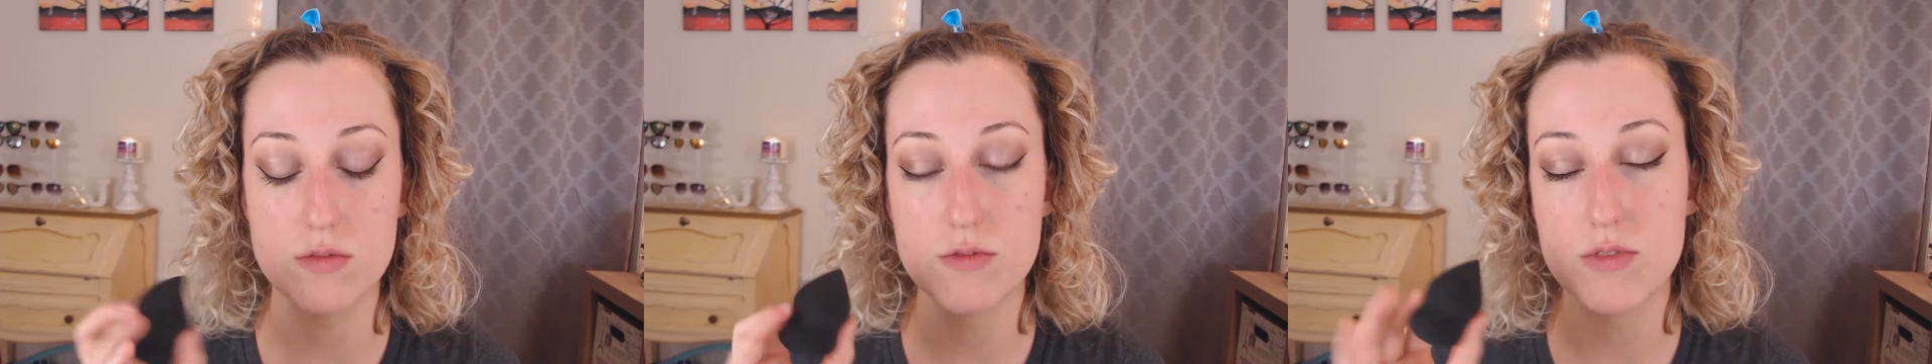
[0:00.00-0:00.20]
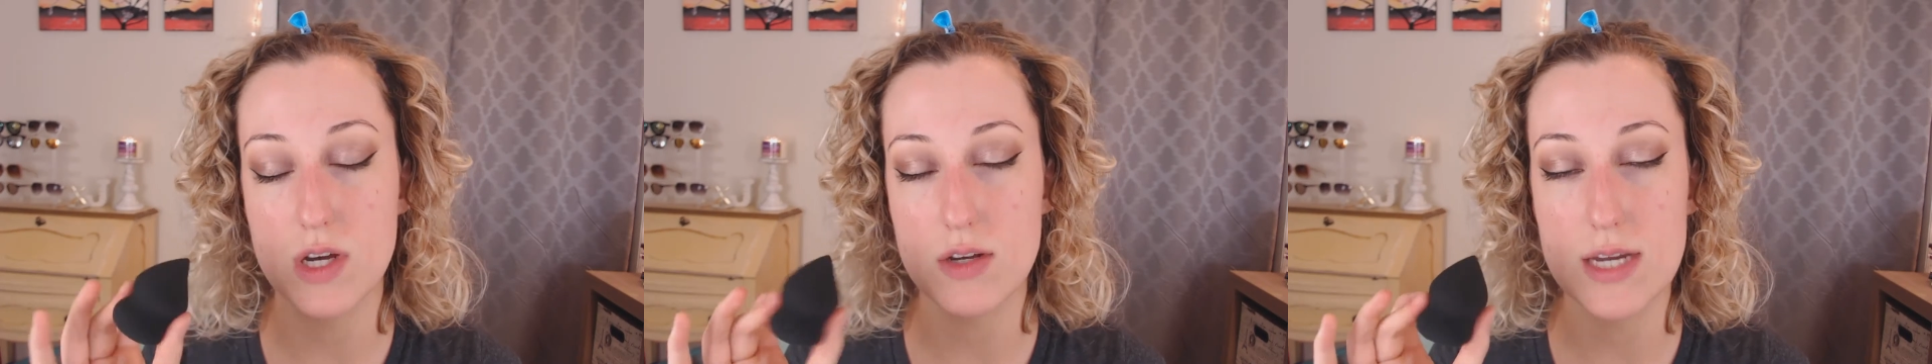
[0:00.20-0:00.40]

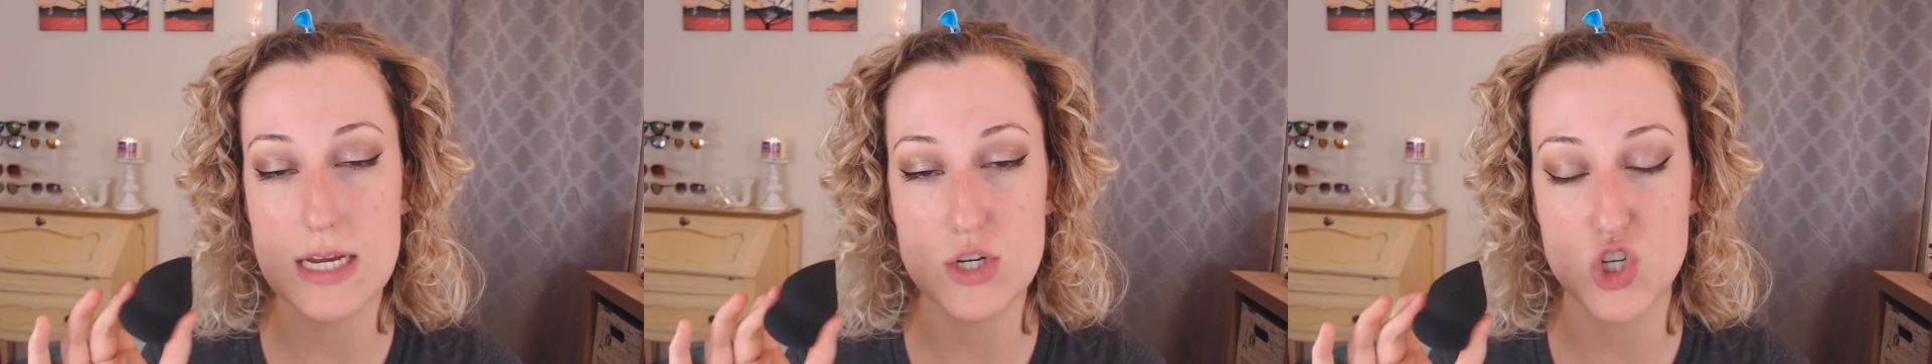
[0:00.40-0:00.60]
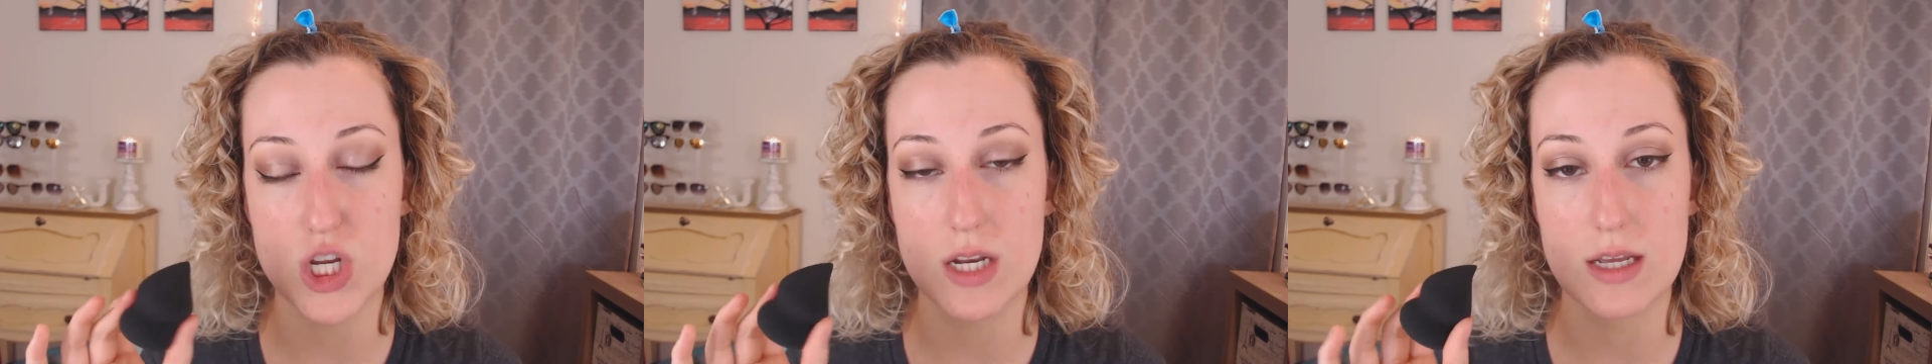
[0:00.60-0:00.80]

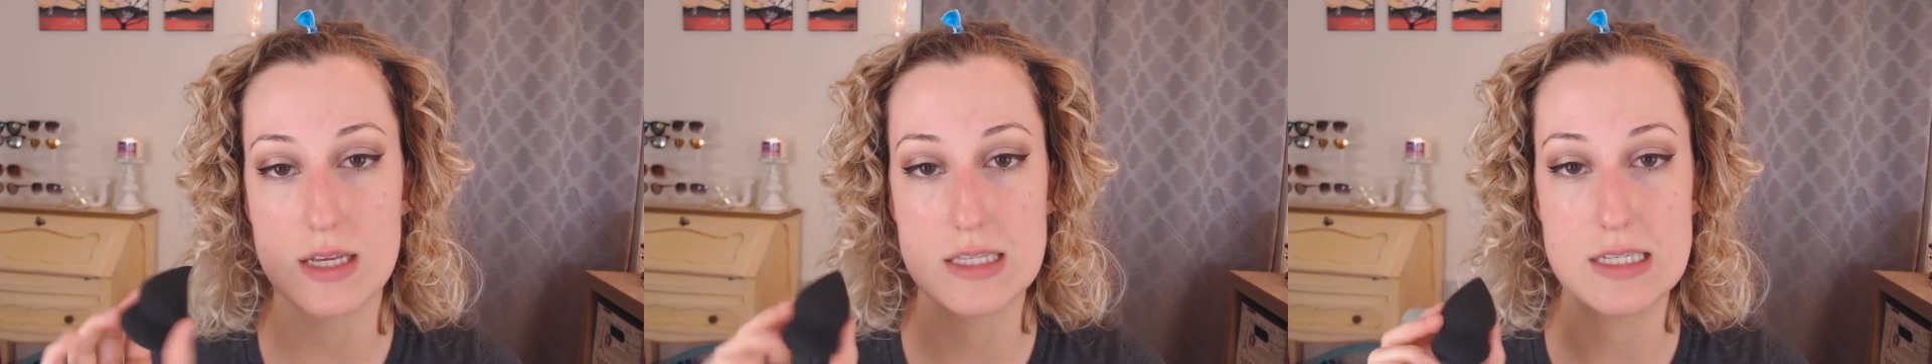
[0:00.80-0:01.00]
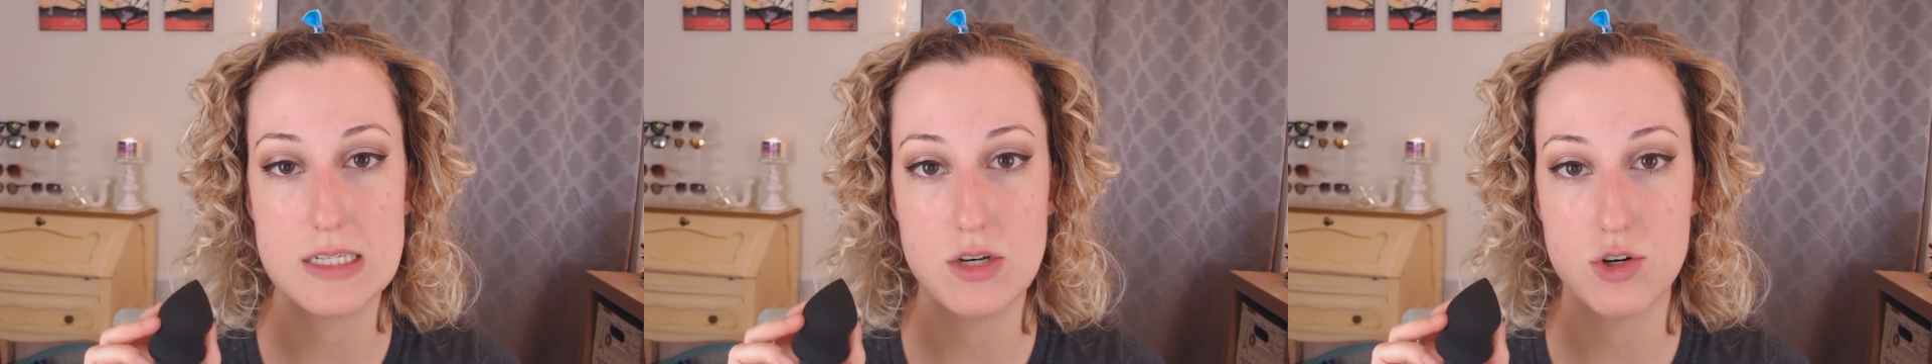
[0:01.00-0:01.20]
foundation and
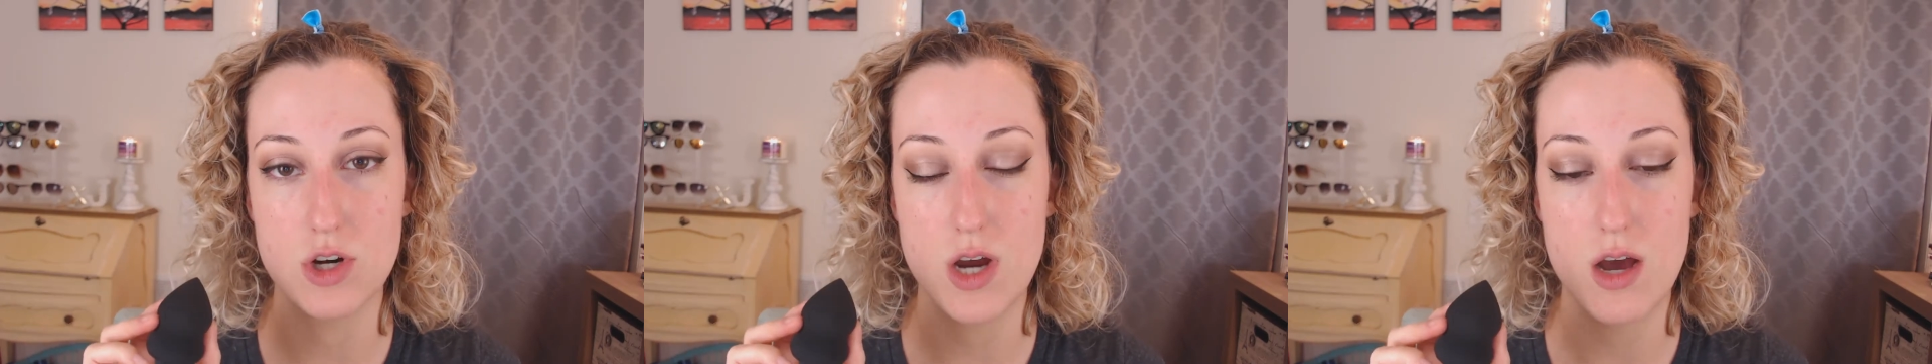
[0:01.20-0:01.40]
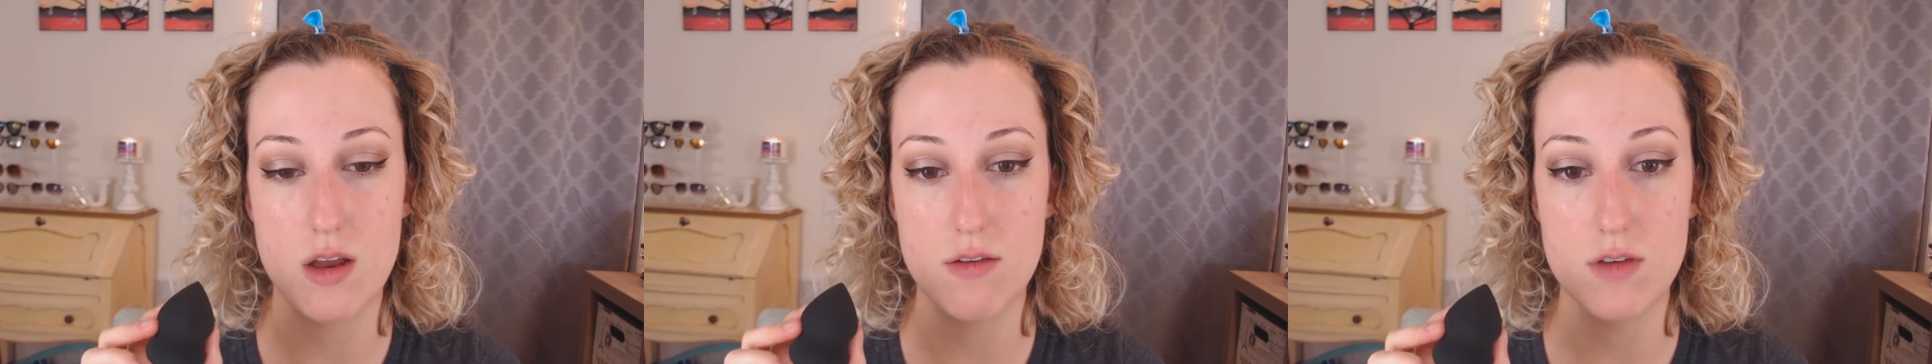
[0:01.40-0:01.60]

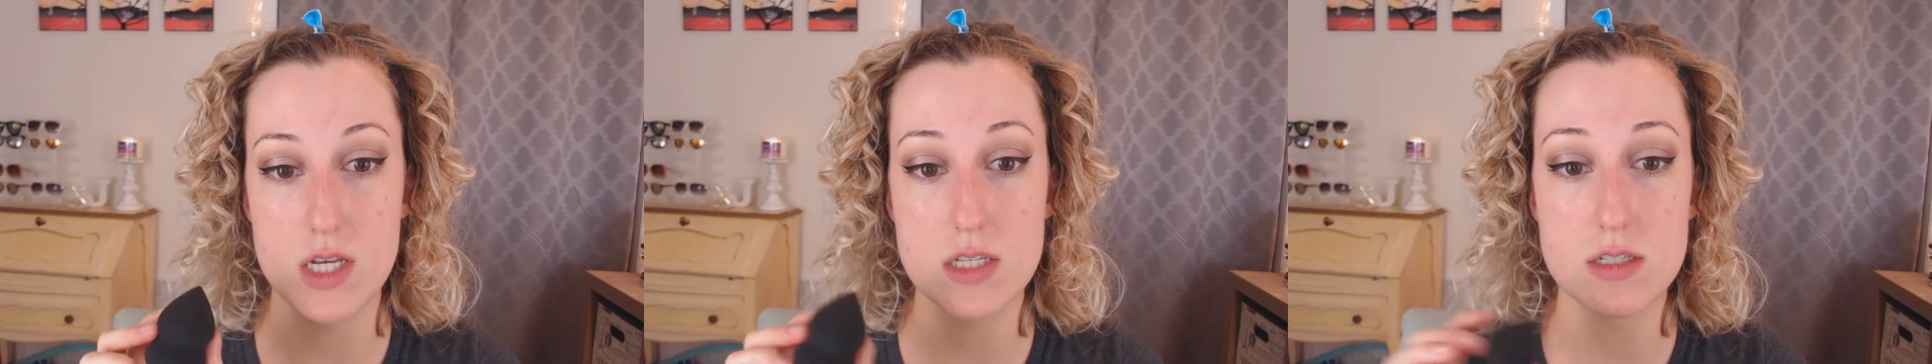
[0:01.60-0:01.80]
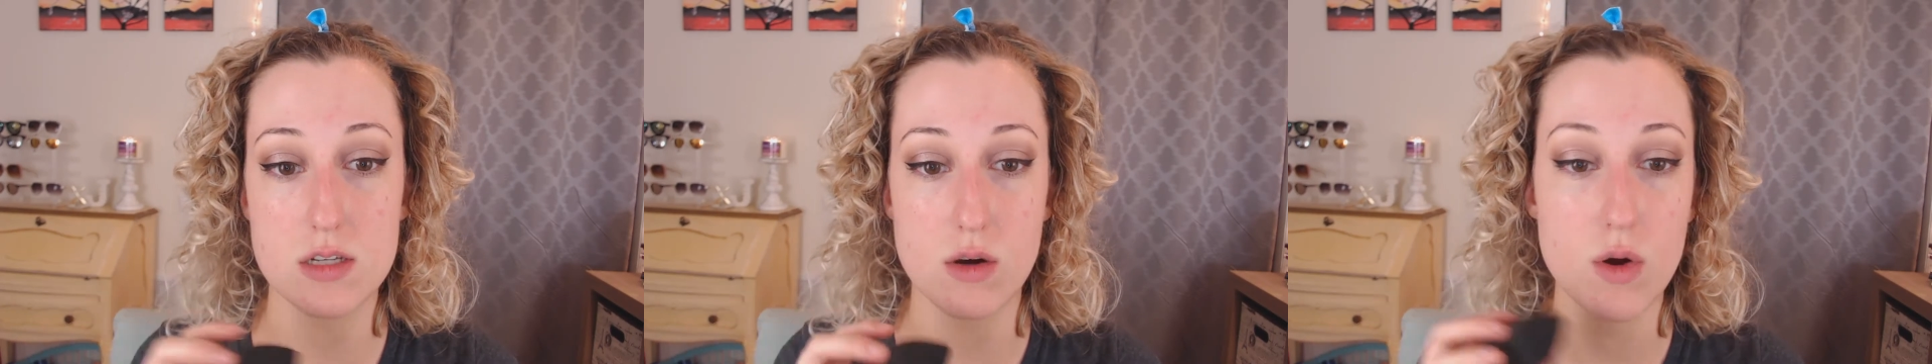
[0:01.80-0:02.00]
concealer out of
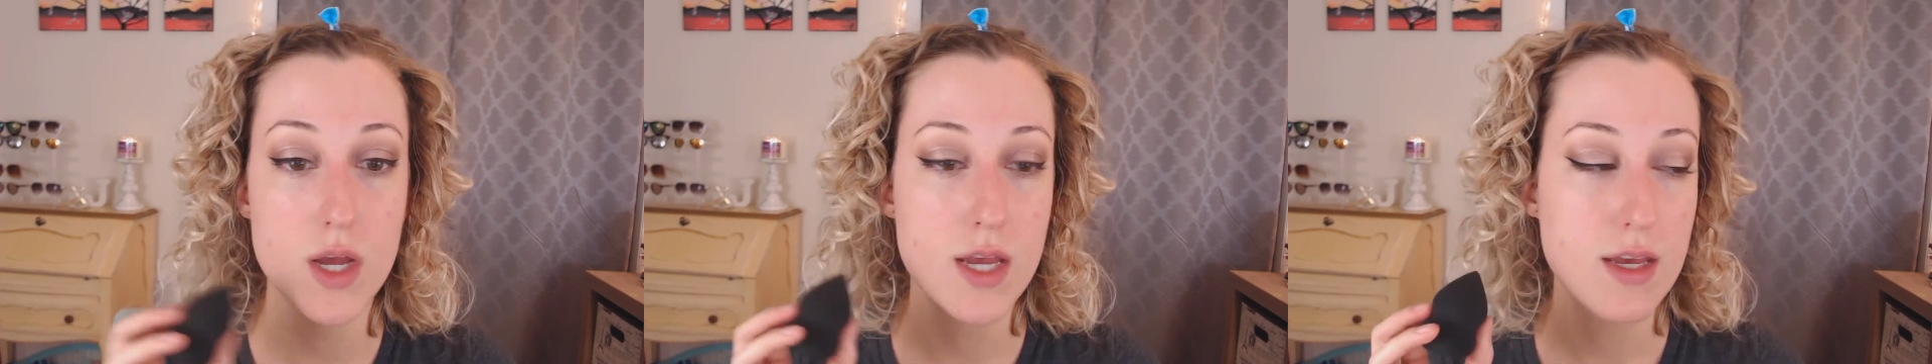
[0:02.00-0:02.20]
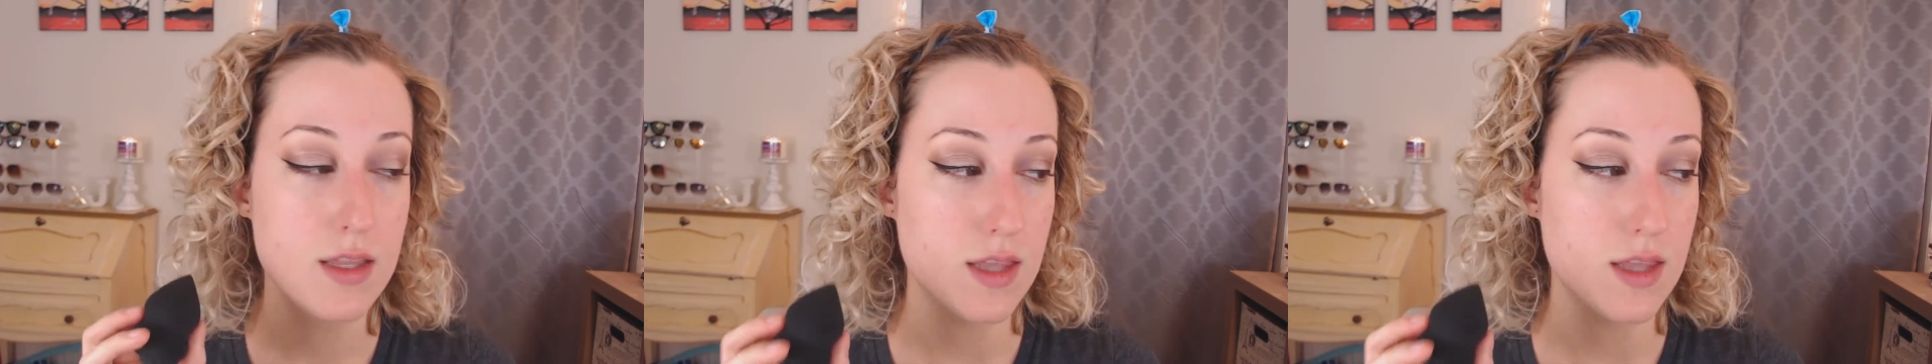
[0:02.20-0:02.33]
it. So